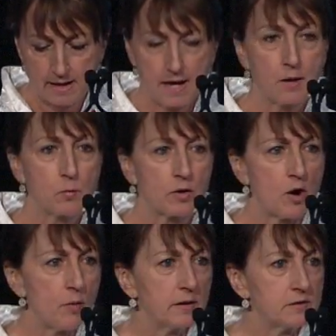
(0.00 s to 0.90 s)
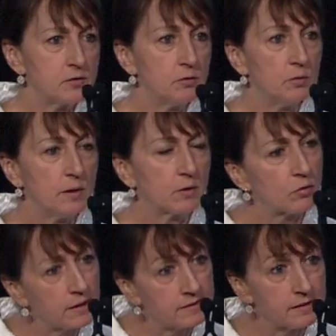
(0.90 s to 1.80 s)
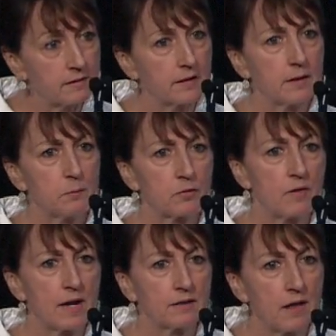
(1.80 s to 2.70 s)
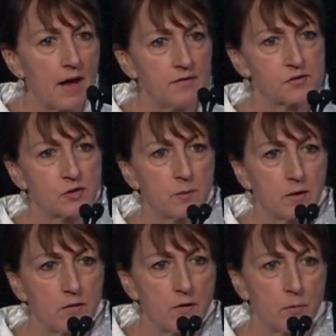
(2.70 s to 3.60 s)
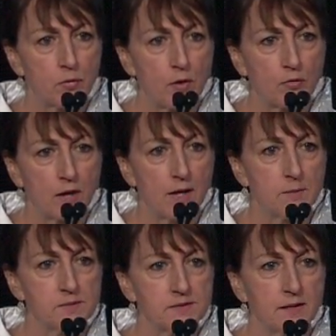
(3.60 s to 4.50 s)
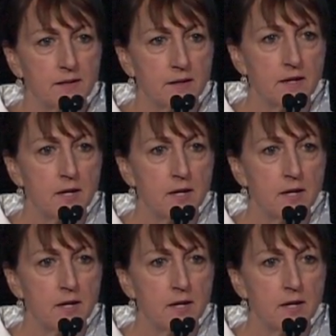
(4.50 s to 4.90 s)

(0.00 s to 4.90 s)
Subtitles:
And we're going to increasingly provide live streaming of our programs, and